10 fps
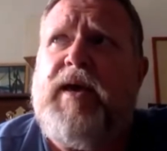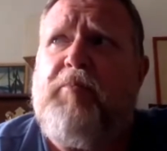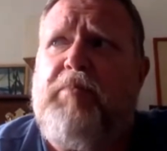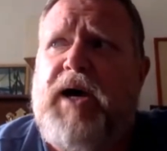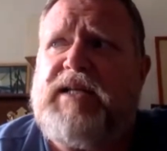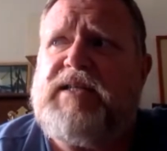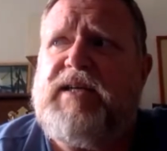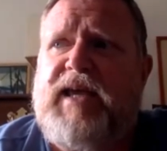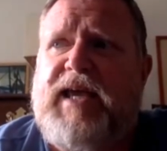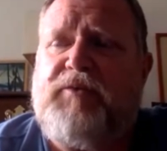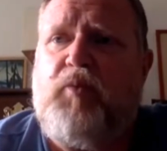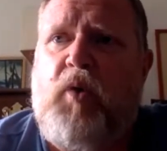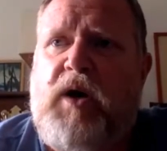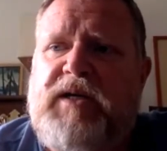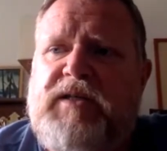but it
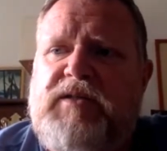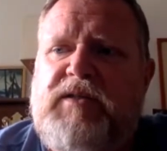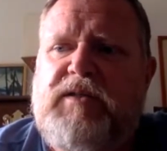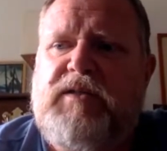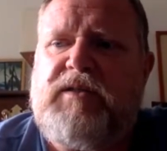was